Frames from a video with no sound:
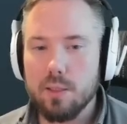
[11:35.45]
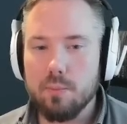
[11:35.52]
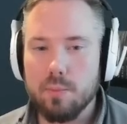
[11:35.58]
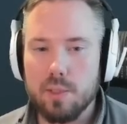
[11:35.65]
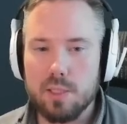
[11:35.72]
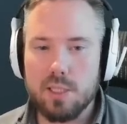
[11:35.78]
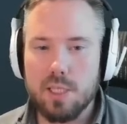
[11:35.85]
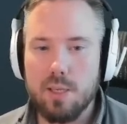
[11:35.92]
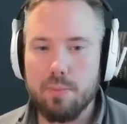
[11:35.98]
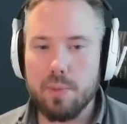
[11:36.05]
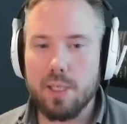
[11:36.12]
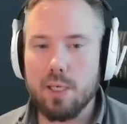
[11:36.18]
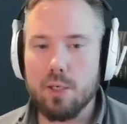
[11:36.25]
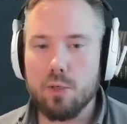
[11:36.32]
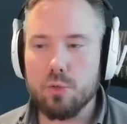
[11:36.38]
But the sub
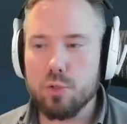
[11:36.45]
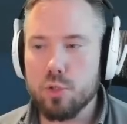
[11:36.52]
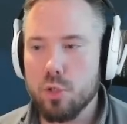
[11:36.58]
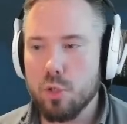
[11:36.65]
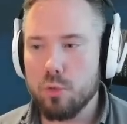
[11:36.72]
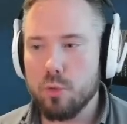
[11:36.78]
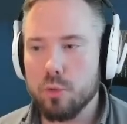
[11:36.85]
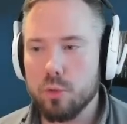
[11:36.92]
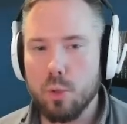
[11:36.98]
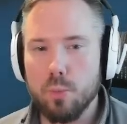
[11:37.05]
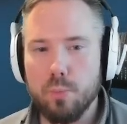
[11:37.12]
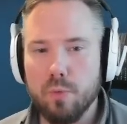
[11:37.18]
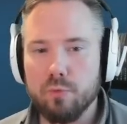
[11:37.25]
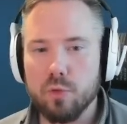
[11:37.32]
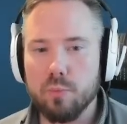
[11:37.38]
can go so on
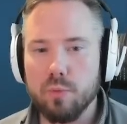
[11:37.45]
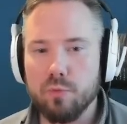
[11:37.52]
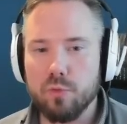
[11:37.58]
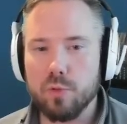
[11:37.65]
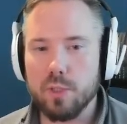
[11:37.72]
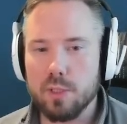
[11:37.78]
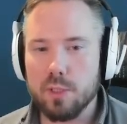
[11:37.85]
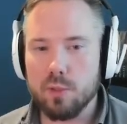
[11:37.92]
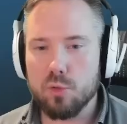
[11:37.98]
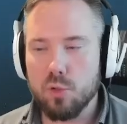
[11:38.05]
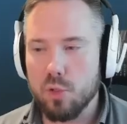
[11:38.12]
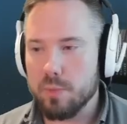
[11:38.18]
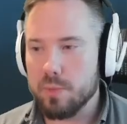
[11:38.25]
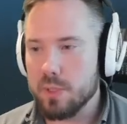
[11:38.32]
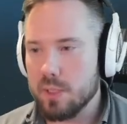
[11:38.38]
top of you before the
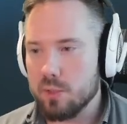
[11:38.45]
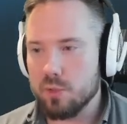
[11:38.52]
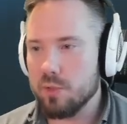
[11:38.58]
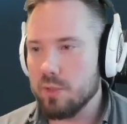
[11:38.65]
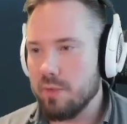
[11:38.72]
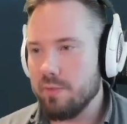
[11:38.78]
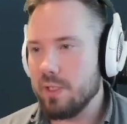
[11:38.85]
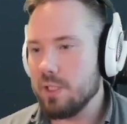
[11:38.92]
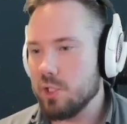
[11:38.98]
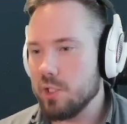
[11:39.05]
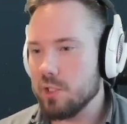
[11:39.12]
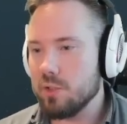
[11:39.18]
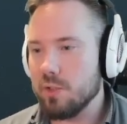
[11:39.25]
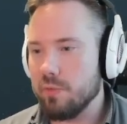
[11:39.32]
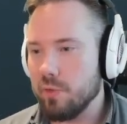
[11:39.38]
T-Torps that you don't have any
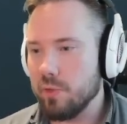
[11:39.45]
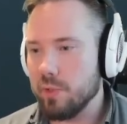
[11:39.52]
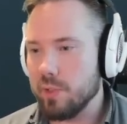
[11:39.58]
chance to avoid